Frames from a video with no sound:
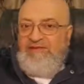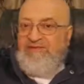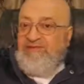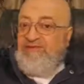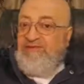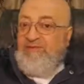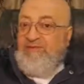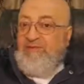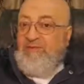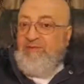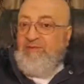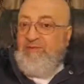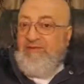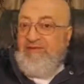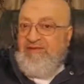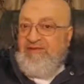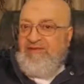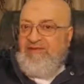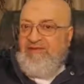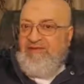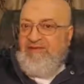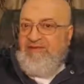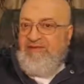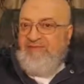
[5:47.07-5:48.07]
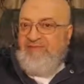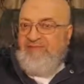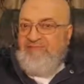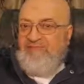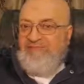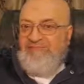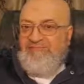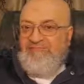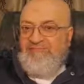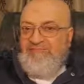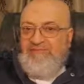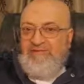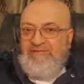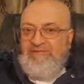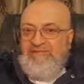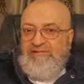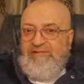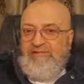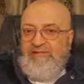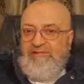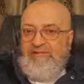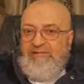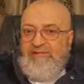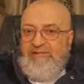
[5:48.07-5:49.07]
So don't be like them.
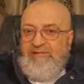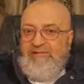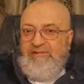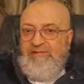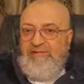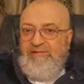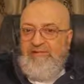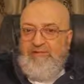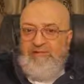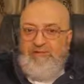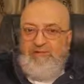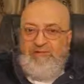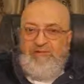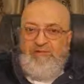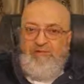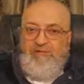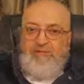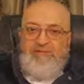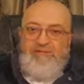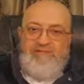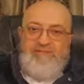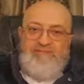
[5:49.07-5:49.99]
Wassalamu alaikum wa rahmatullah.